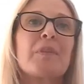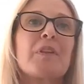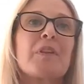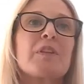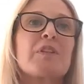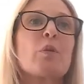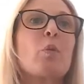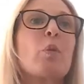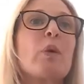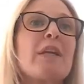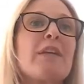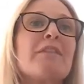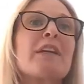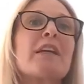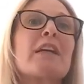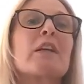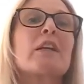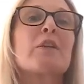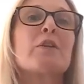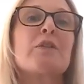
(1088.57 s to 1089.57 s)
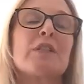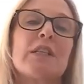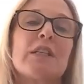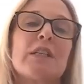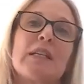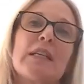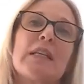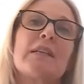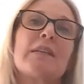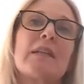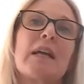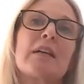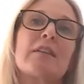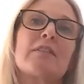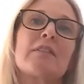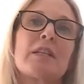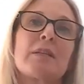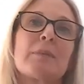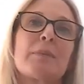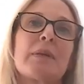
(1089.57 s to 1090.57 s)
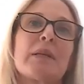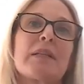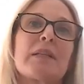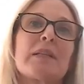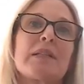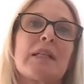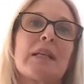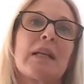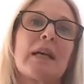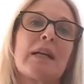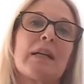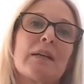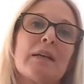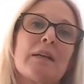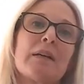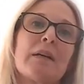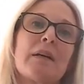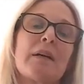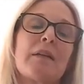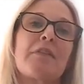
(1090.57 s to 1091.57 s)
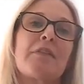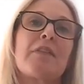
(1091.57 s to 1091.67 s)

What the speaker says: So we've included in that credibility layer